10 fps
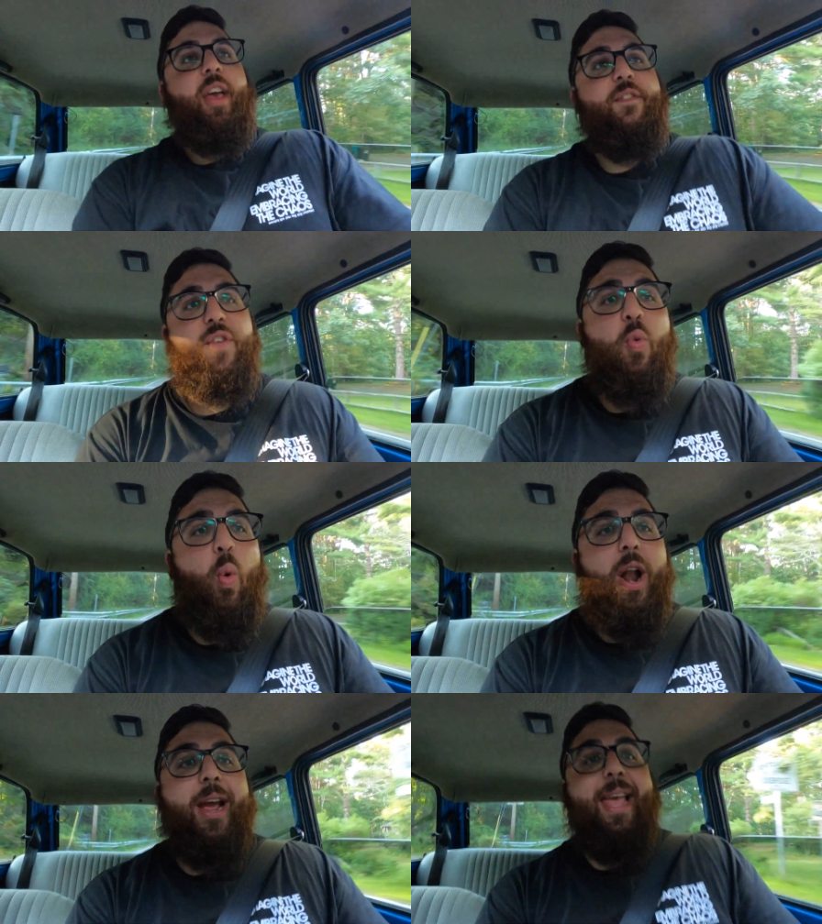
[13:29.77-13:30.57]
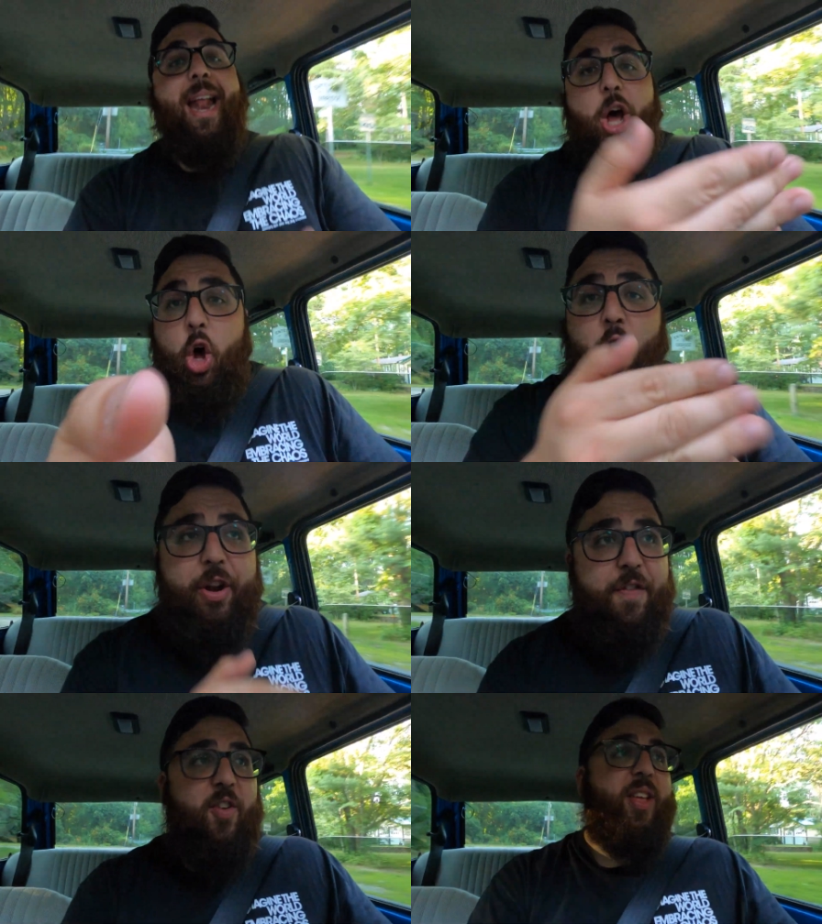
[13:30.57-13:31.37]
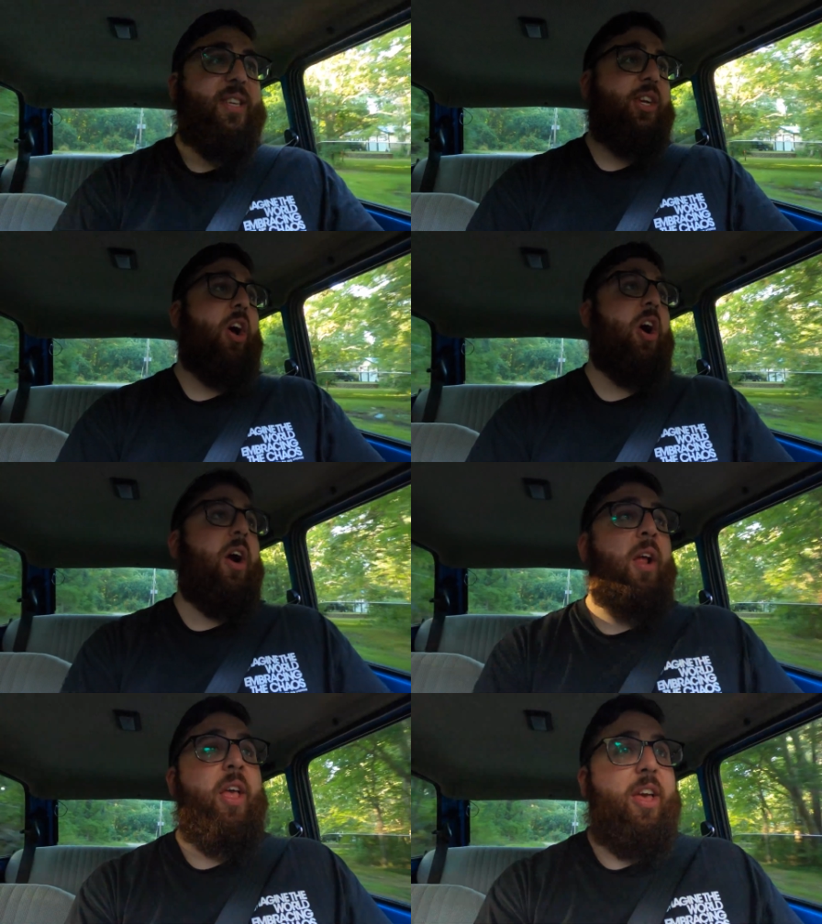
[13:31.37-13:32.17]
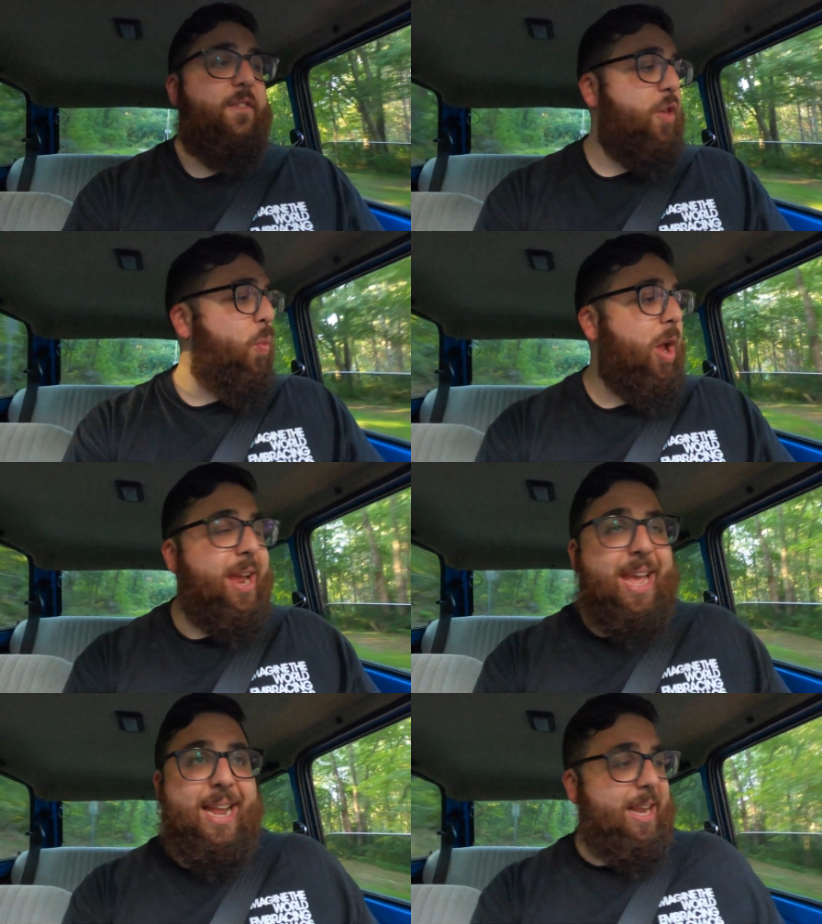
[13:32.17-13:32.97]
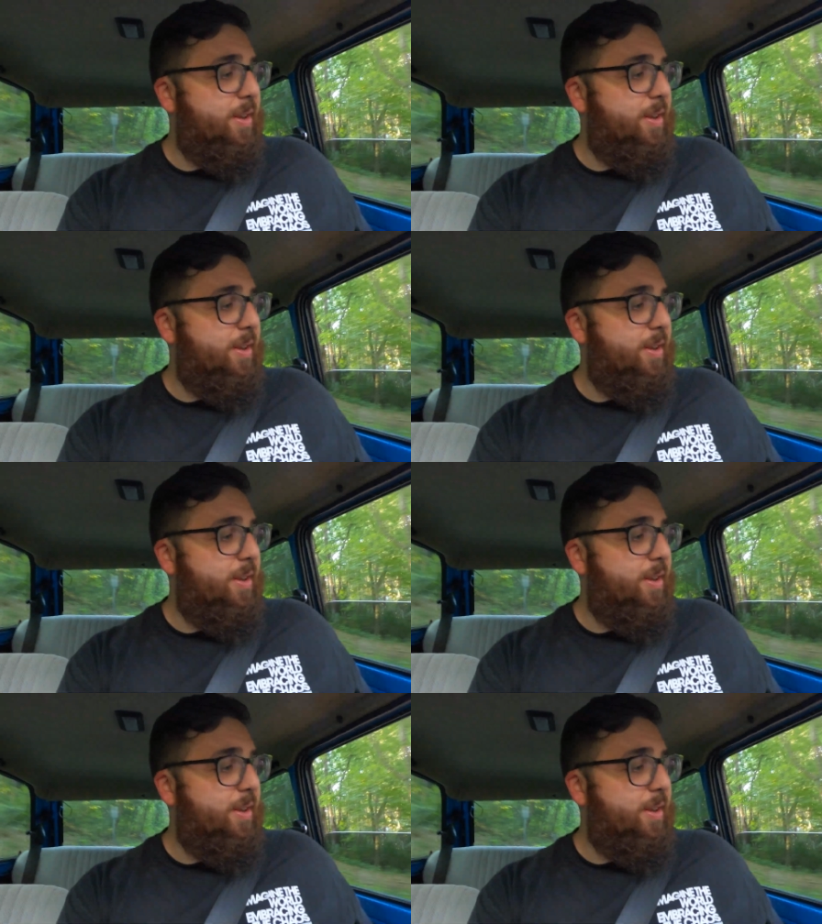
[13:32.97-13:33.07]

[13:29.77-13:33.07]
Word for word: If you want to get a hood for this car, if you want to get